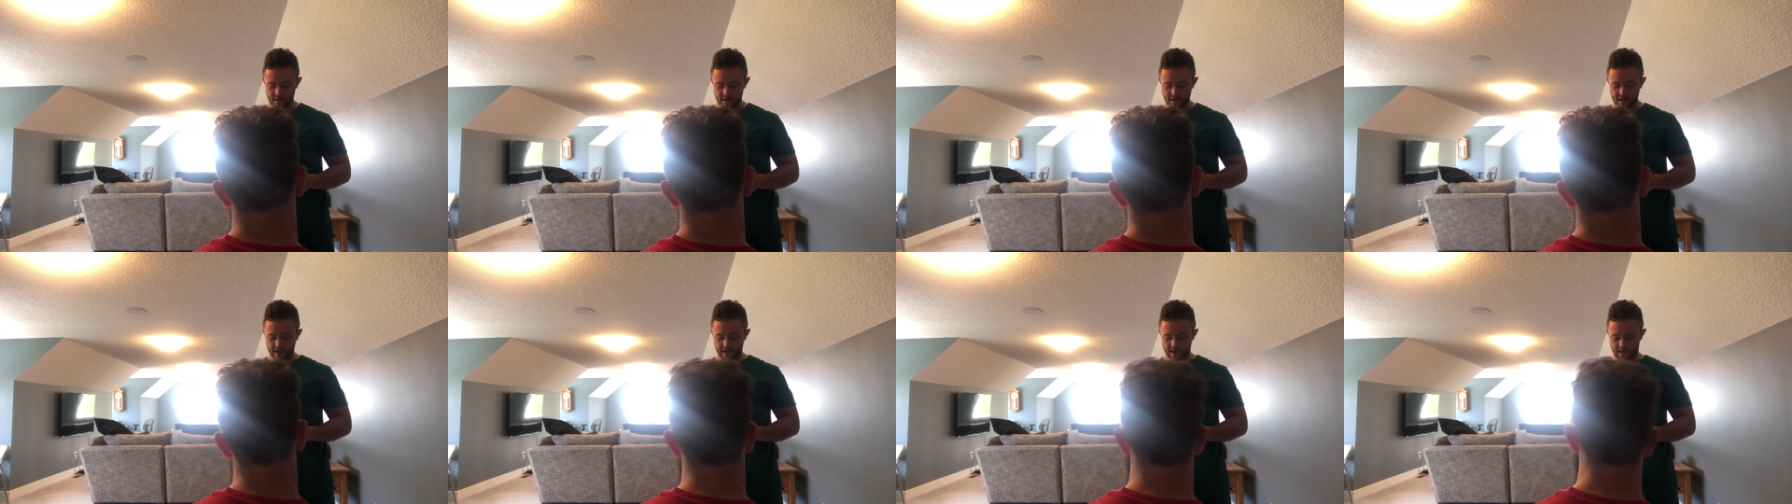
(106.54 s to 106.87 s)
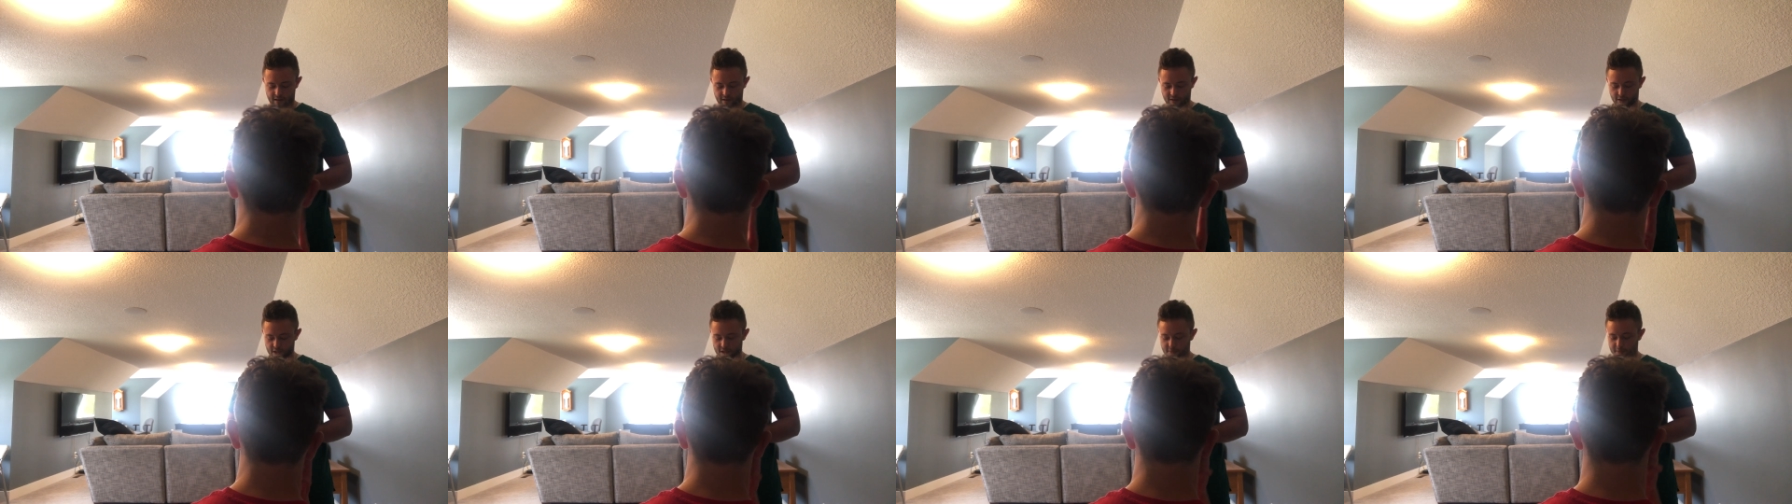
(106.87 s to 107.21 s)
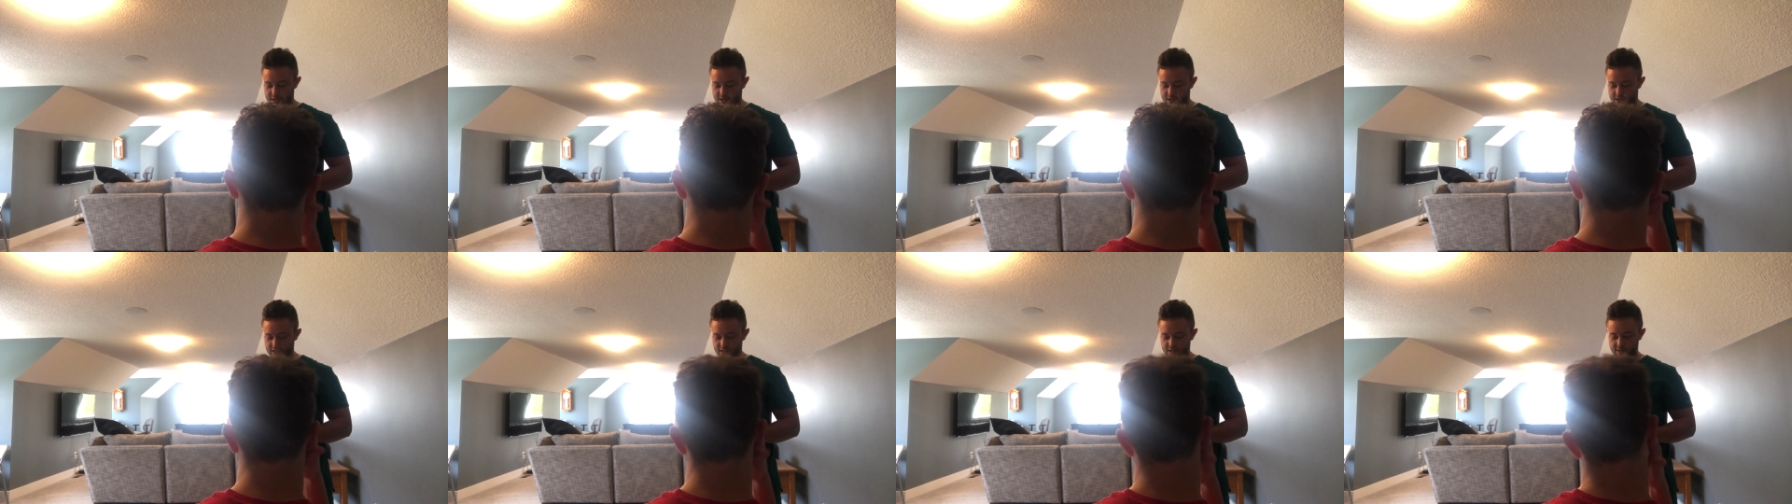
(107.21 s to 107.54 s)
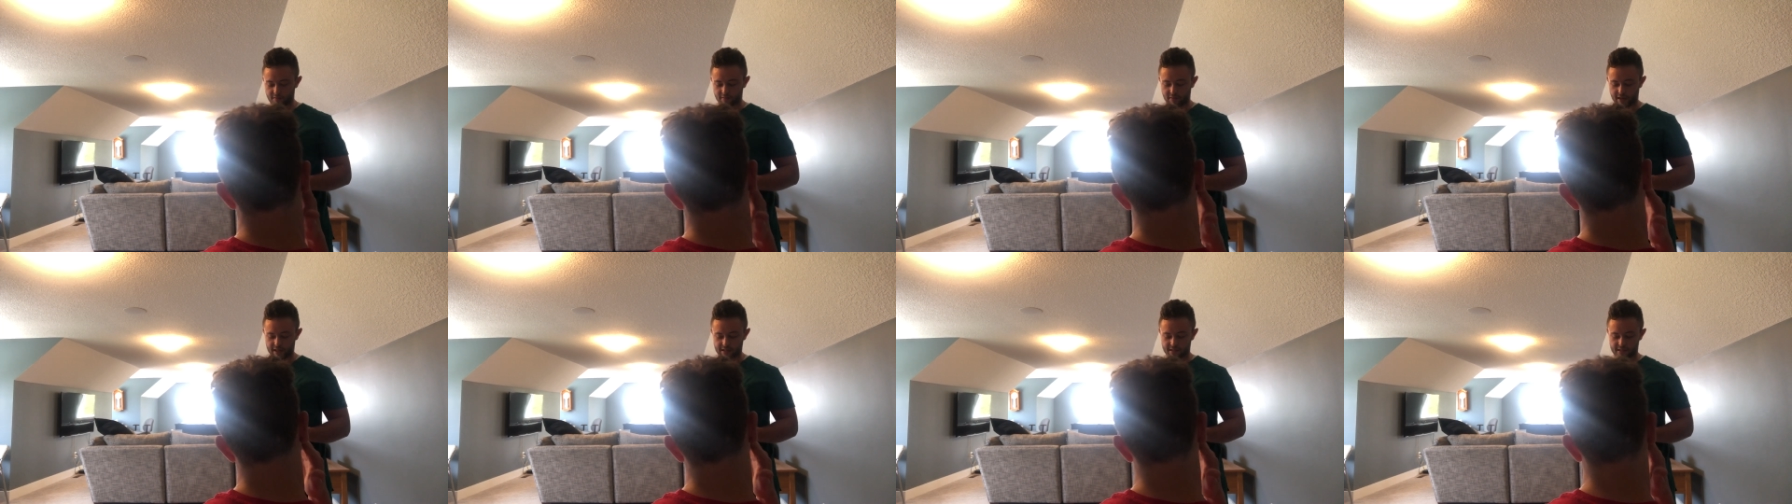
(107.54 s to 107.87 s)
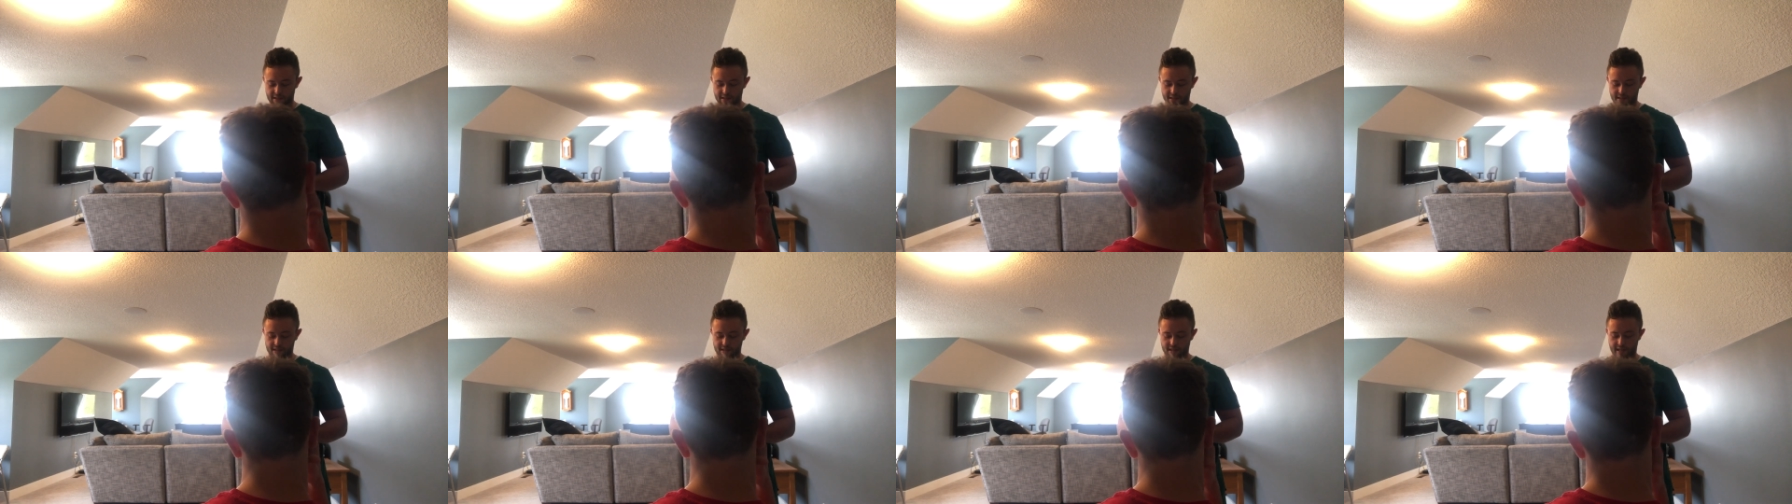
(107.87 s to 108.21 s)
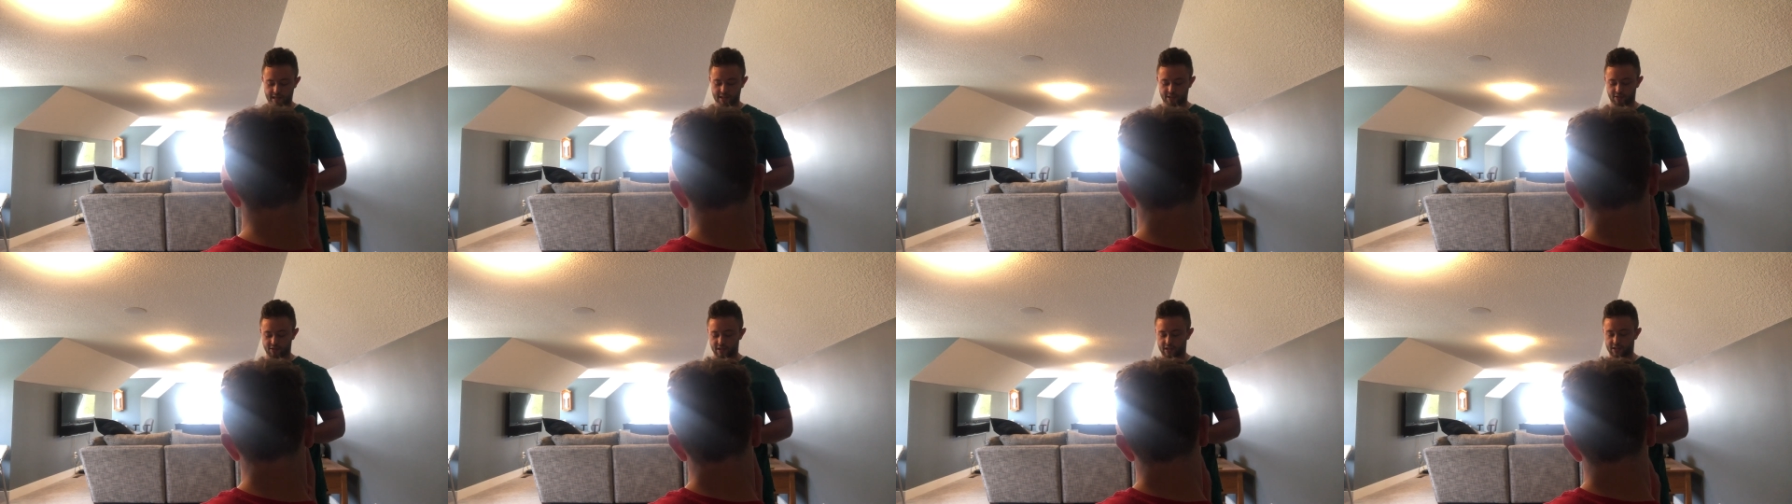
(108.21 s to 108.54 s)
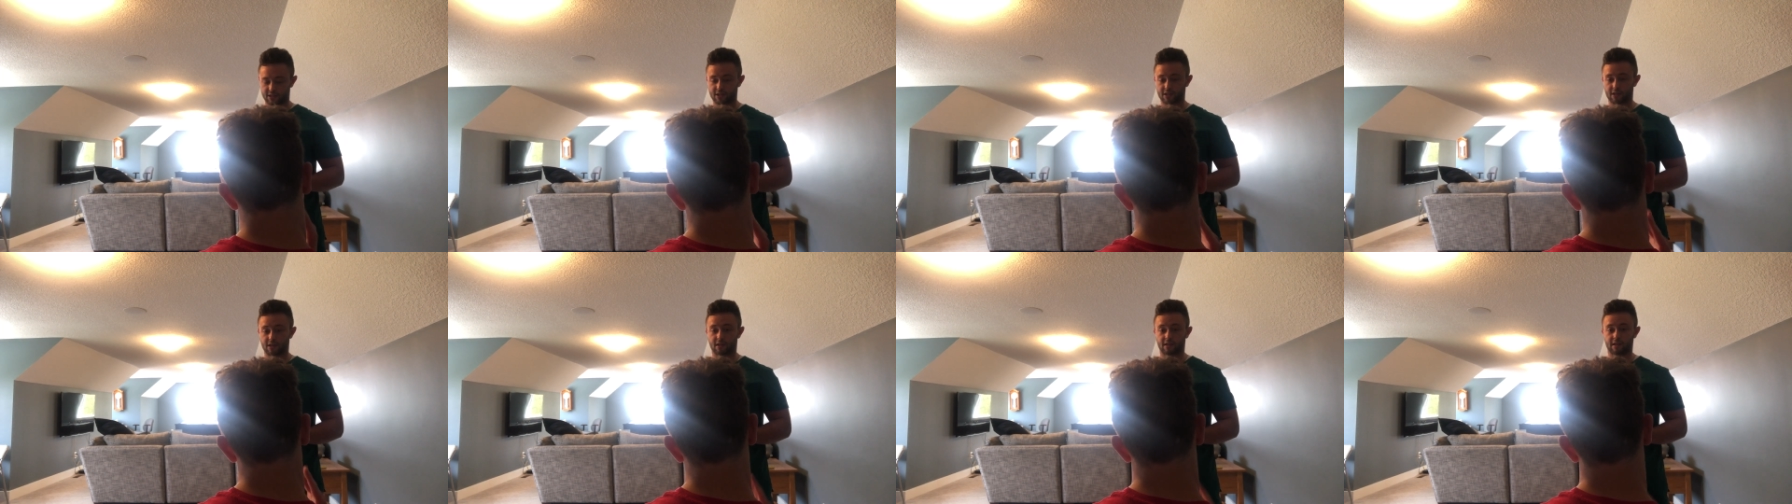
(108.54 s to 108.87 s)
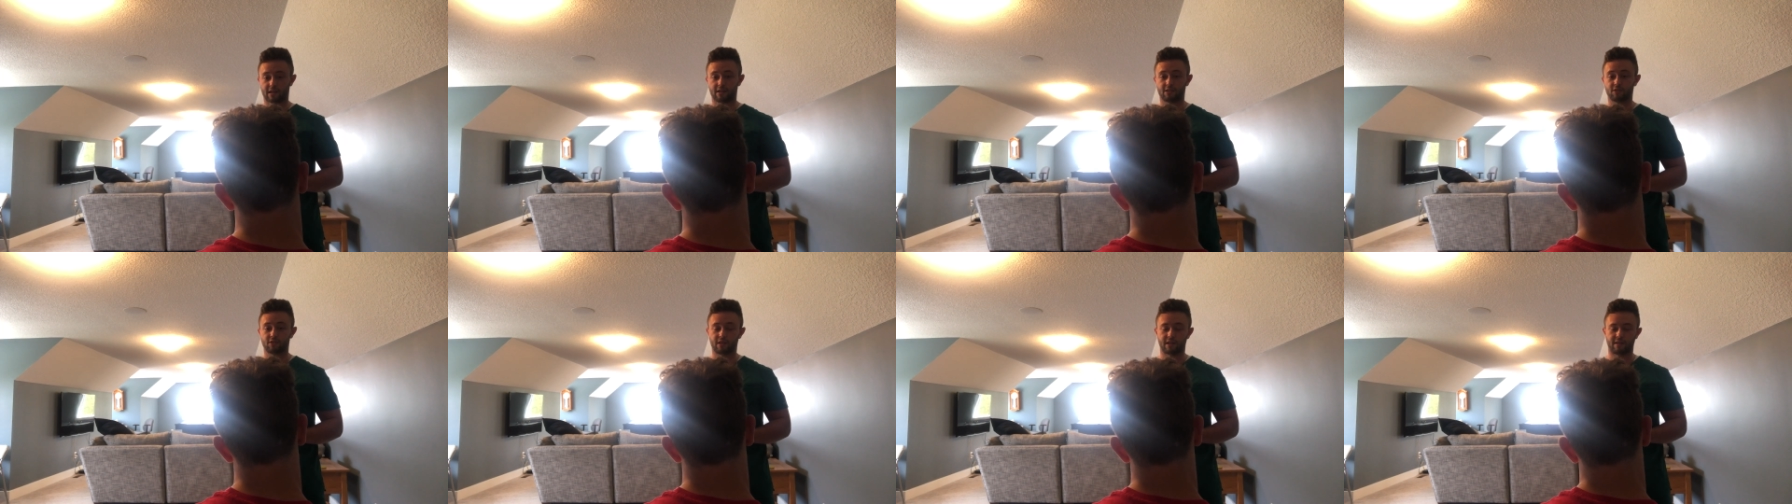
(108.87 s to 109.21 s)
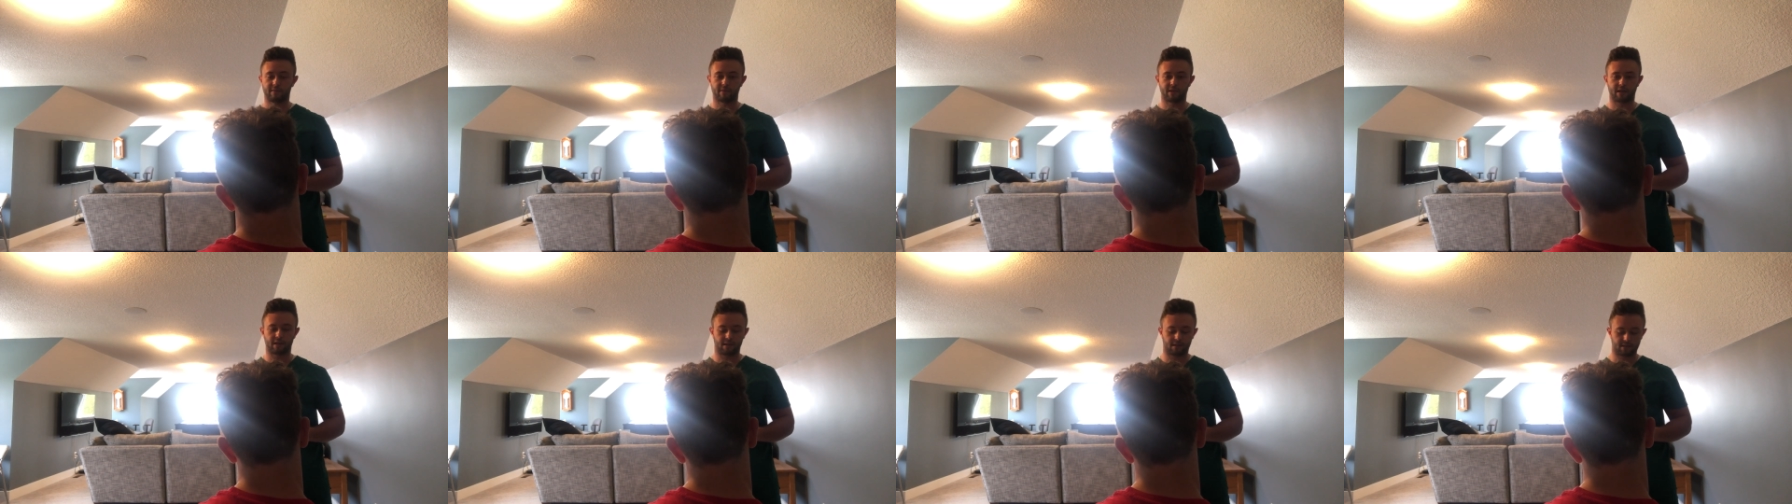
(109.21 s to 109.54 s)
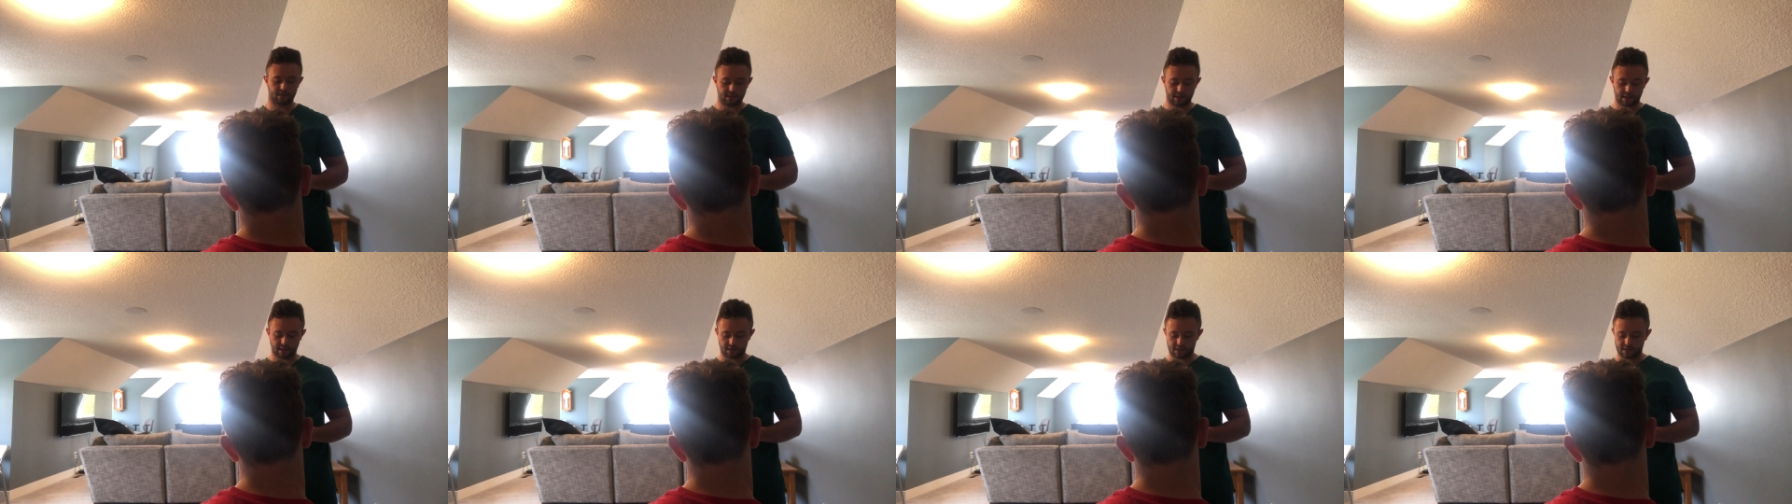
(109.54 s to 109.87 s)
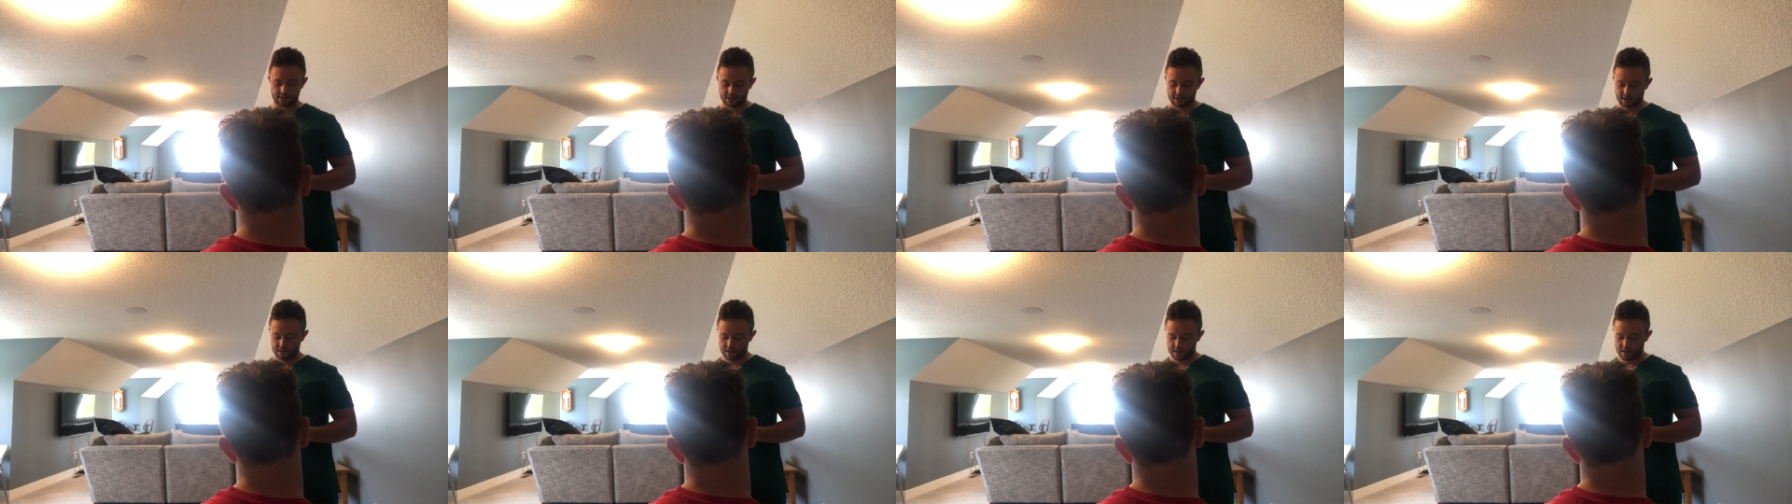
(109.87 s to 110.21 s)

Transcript: And you especially might see dehydration and electrolyte imbalance since